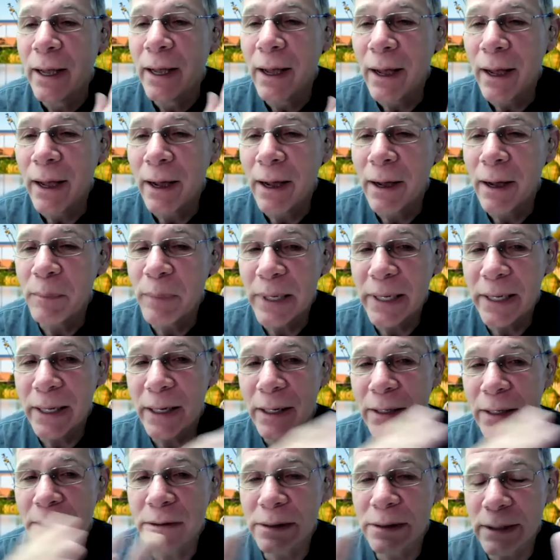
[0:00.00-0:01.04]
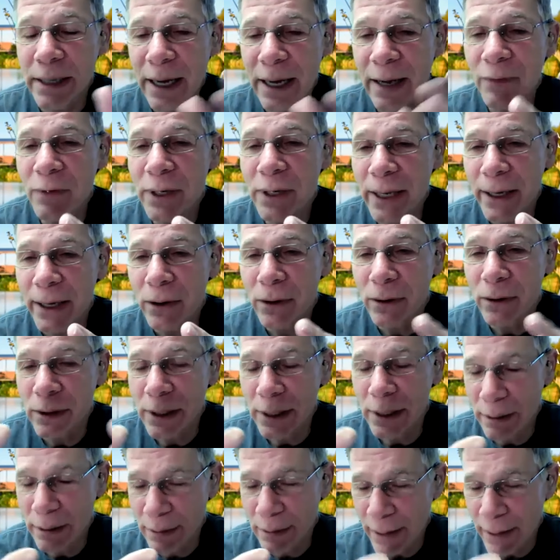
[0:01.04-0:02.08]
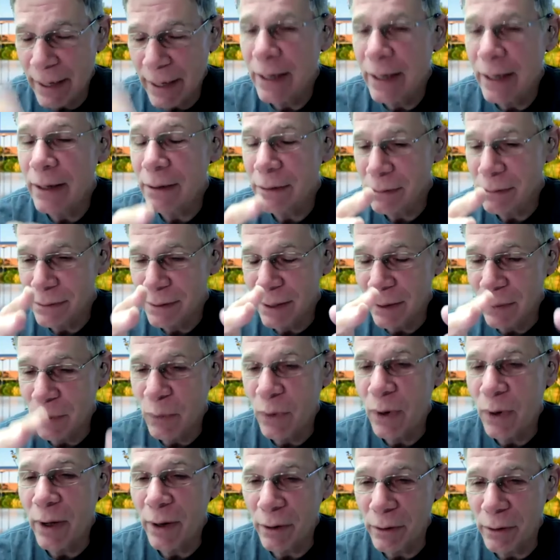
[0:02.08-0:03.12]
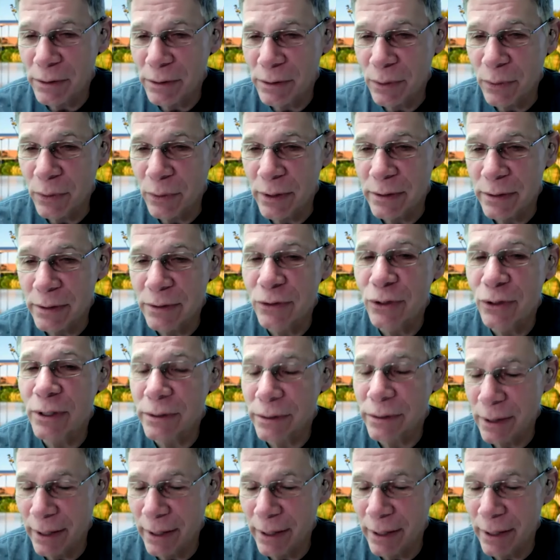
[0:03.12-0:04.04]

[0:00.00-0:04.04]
uh, because Avondale, it has a water source just